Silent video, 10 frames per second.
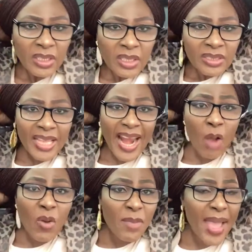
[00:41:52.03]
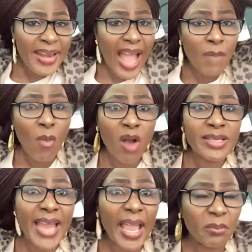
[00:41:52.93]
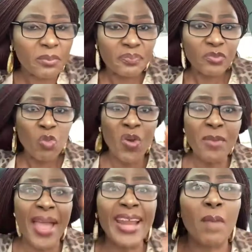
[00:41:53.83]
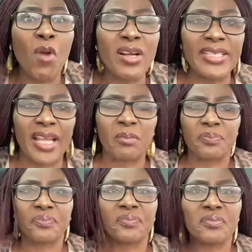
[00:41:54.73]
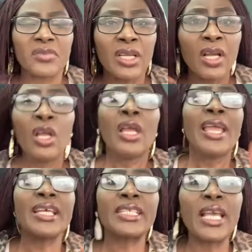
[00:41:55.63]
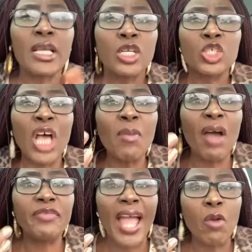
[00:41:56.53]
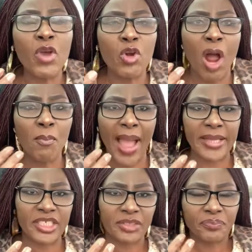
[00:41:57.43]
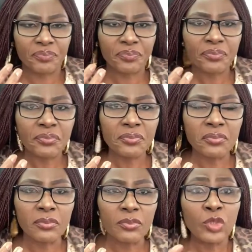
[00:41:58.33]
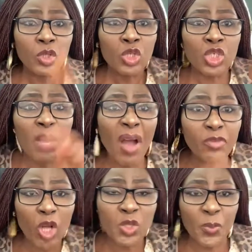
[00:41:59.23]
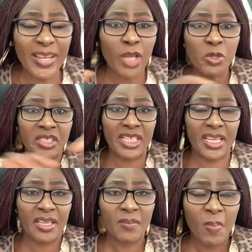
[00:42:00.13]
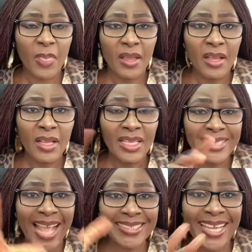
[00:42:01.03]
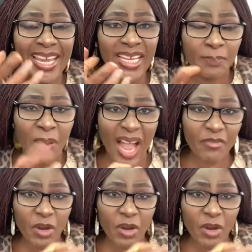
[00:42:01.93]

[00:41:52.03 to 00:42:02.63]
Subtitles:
There are women among them. Women among them. You see, some of them will run mad. Some of those people that you see, they are taking the power from